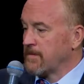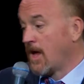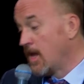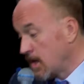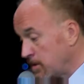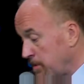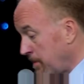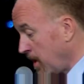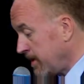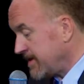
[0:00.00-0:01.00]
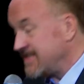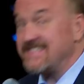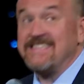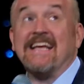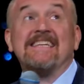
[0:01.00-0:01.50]
How long you been married?
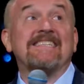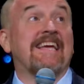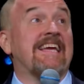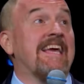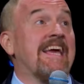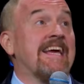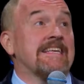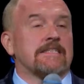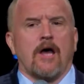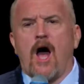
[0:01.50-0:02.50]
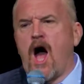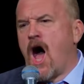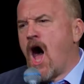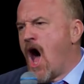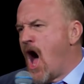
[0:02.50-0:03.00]
60 years.
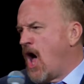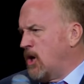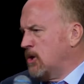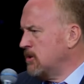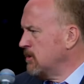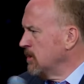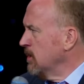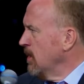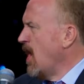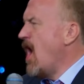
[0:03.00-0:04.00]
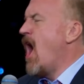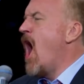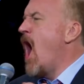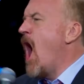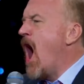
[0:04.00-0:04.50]
Oh.
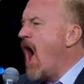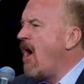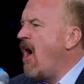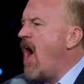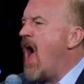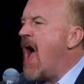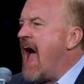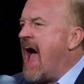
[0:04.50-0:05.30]
Oh.